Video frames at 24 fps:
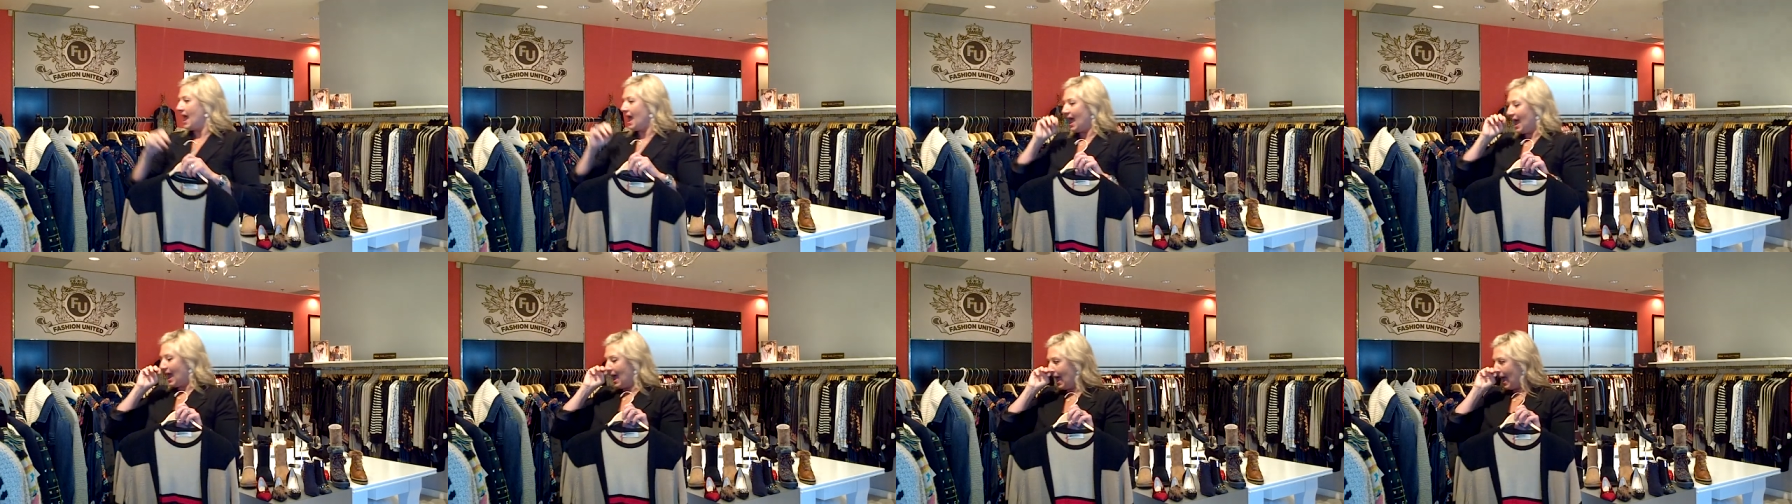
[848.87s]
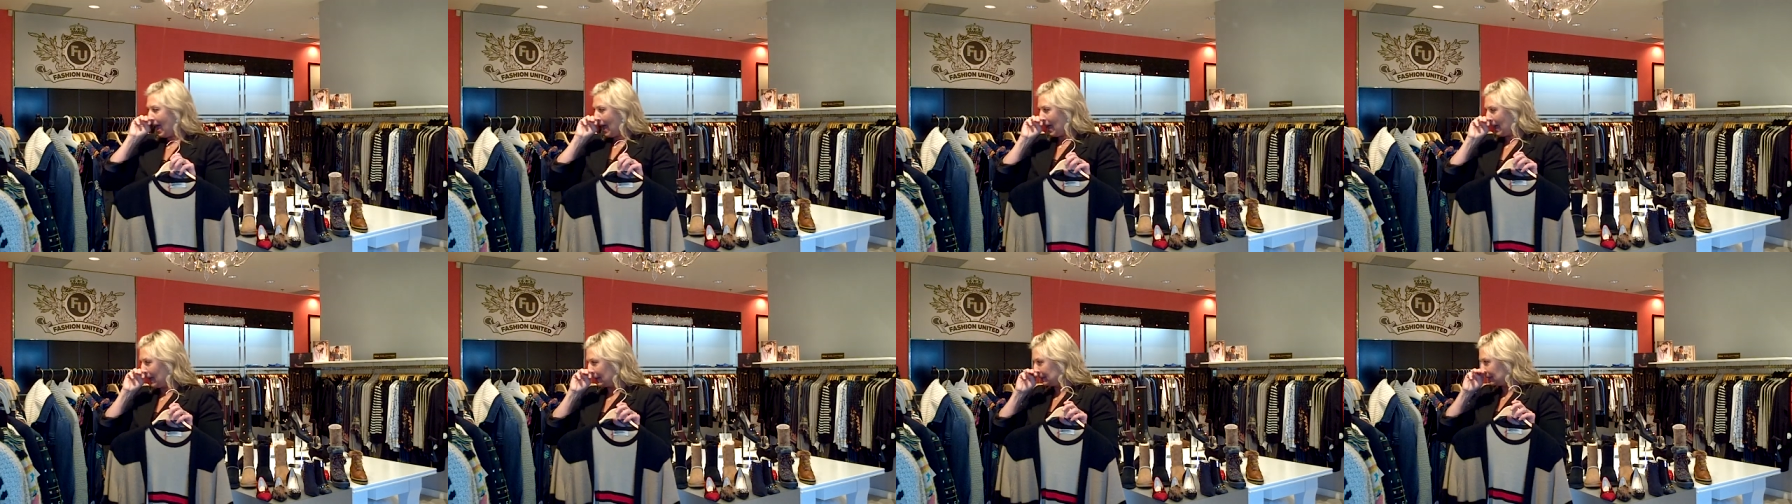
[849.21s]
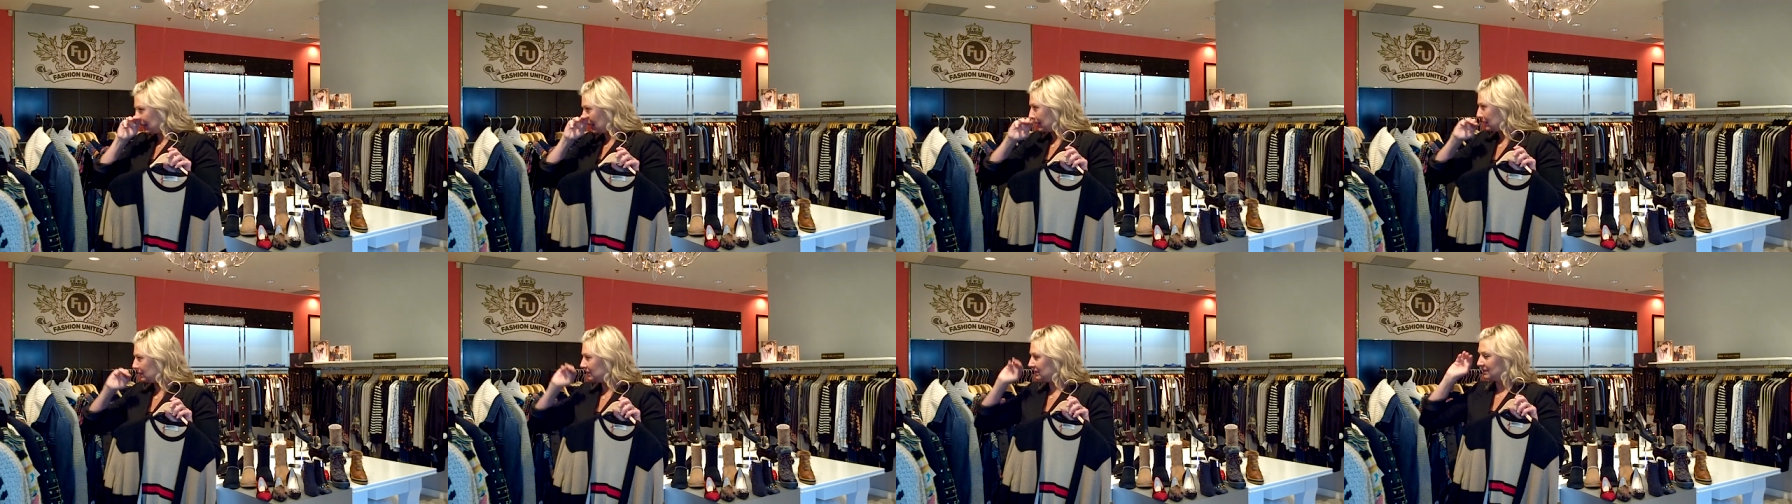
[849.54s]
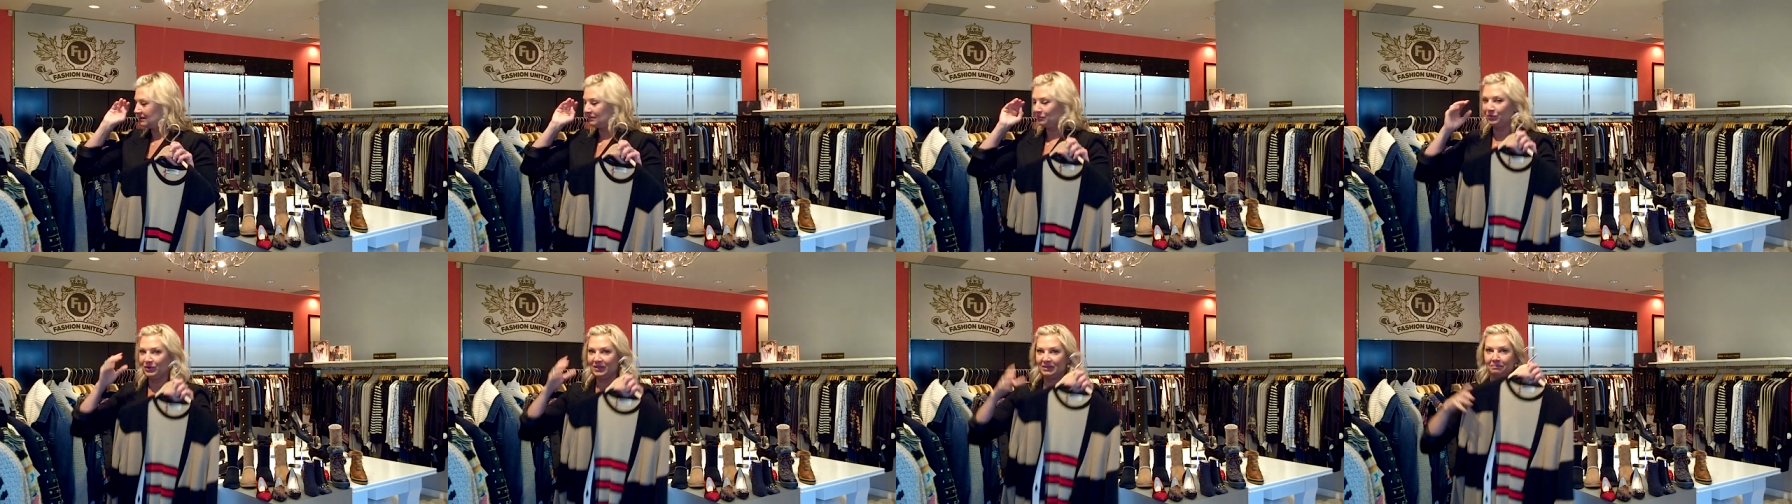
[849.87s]
And
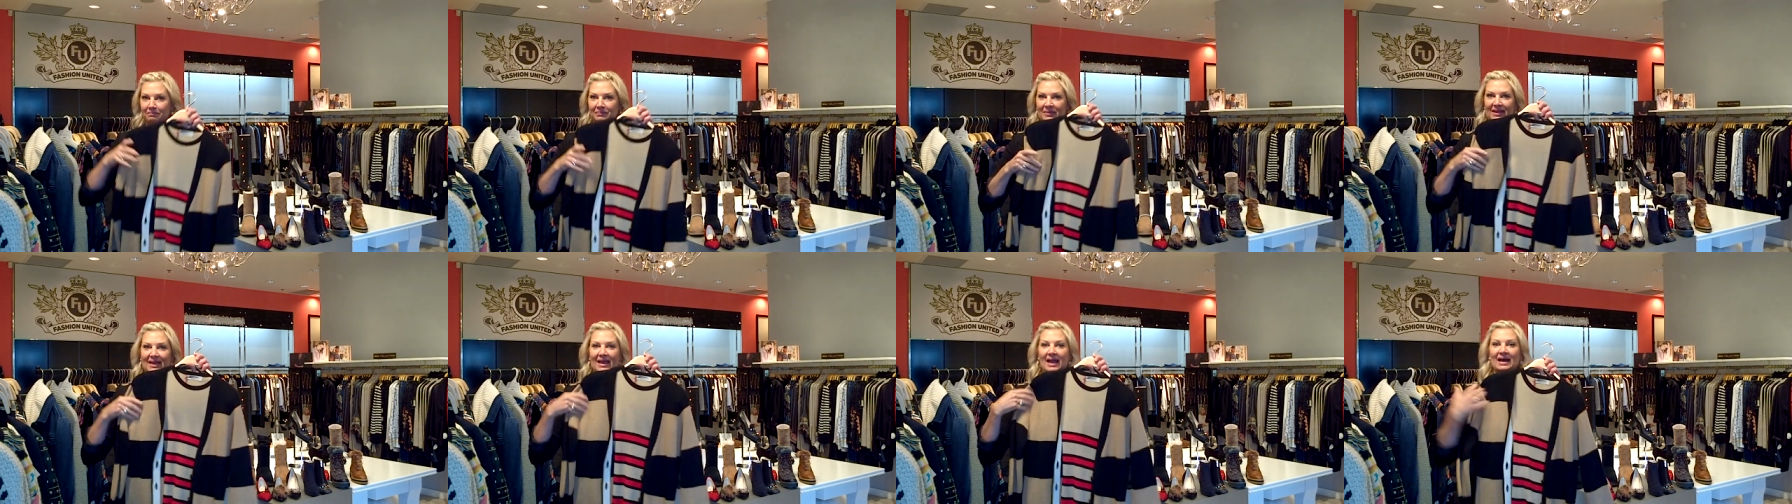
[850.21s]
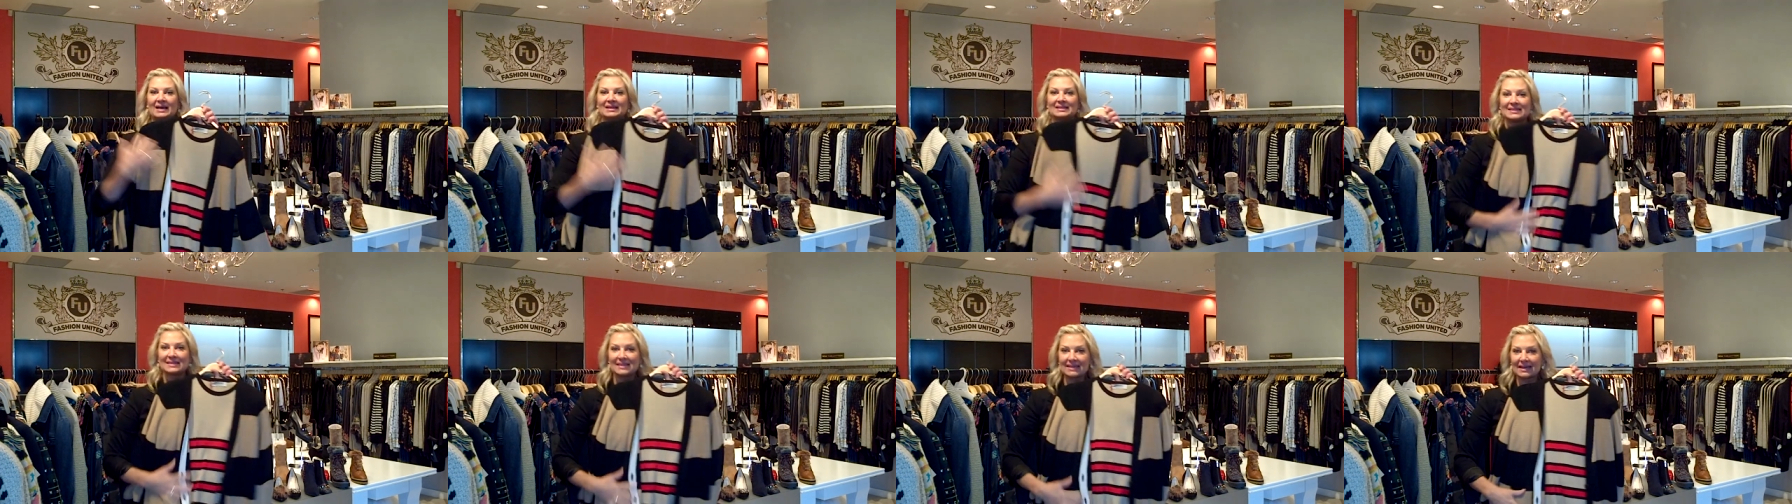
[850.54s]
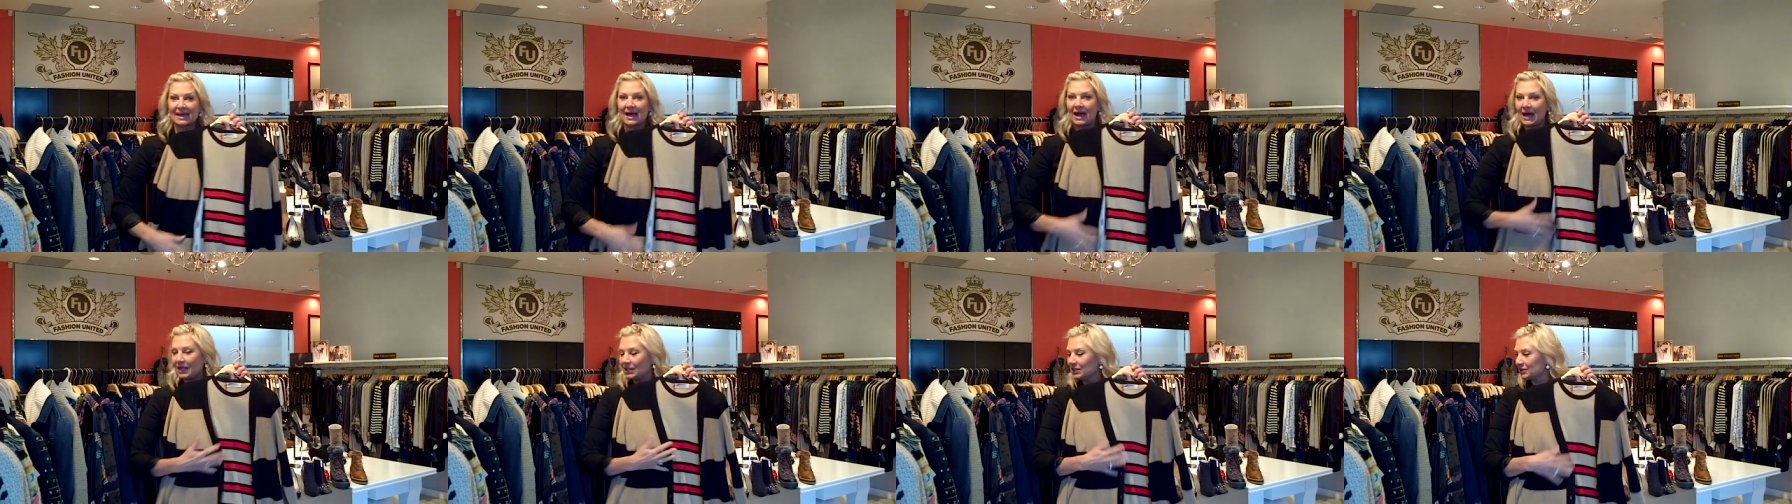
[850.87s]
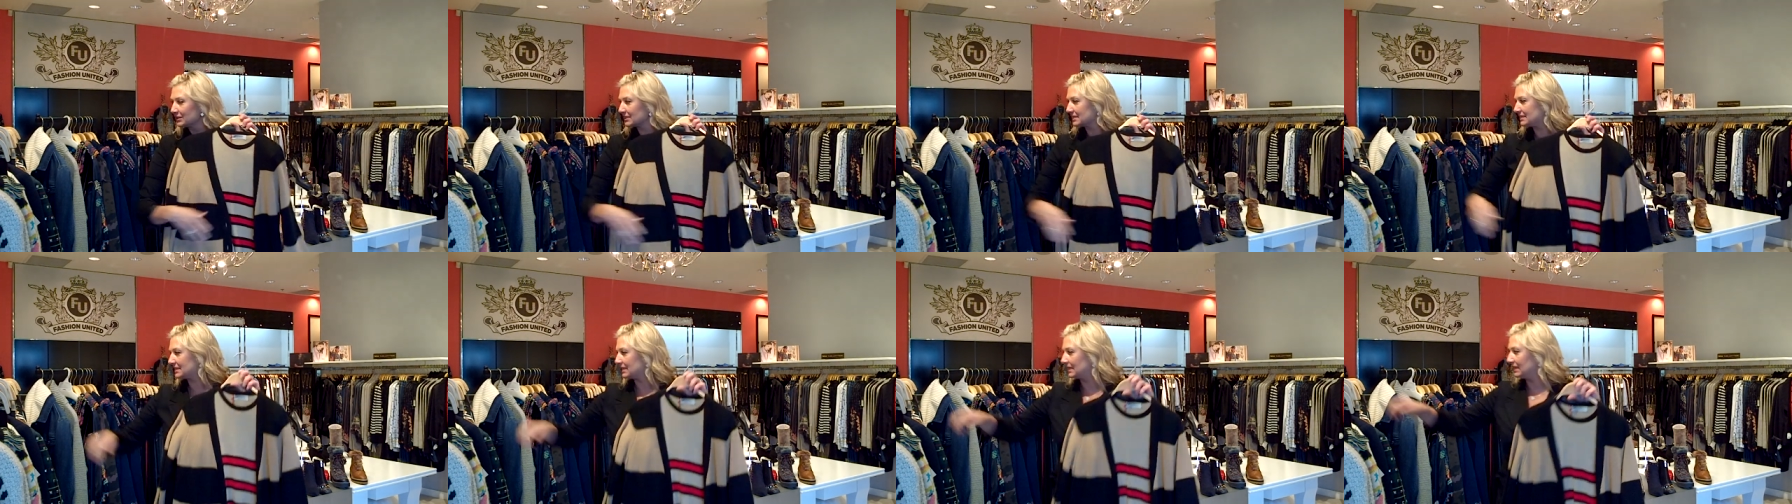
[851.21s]
with, because of the
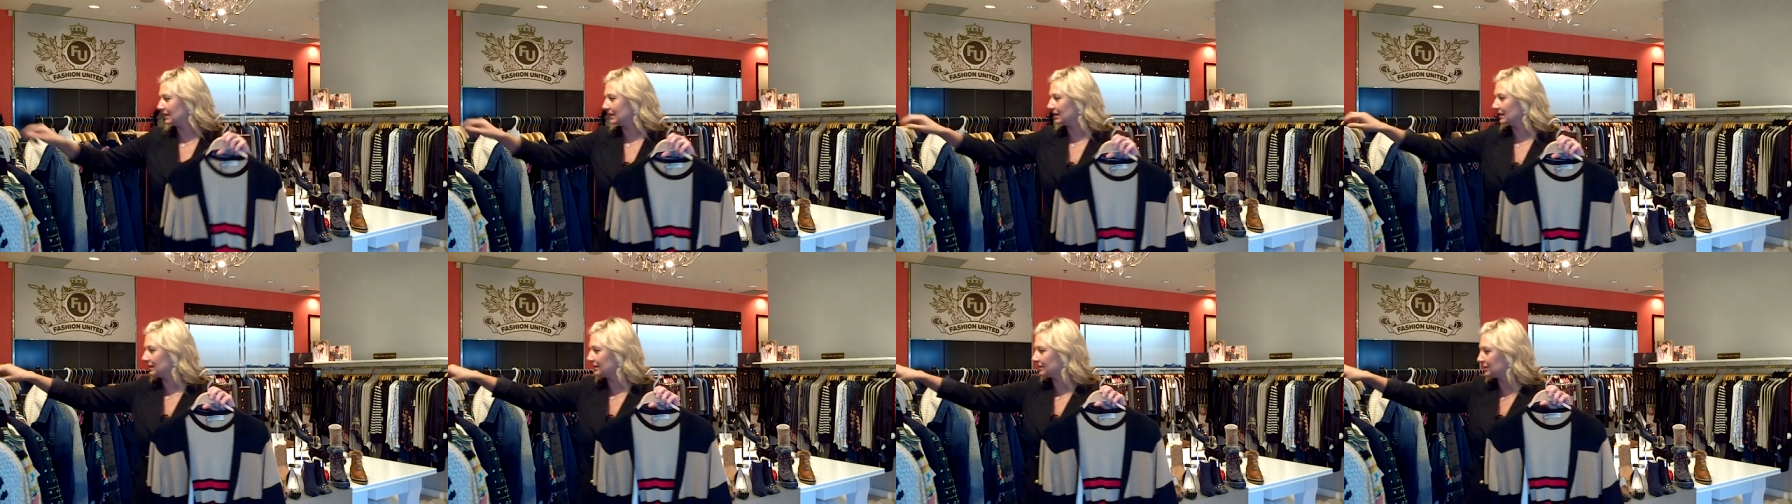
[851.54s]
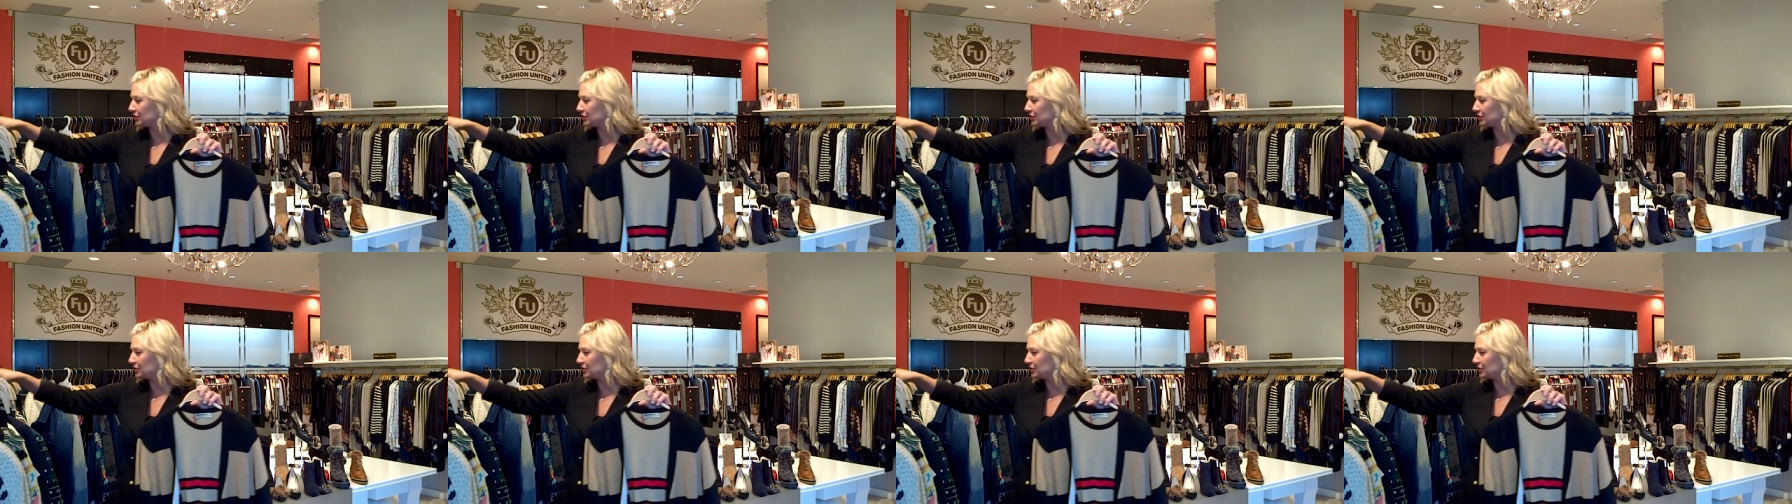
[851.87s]
colors here,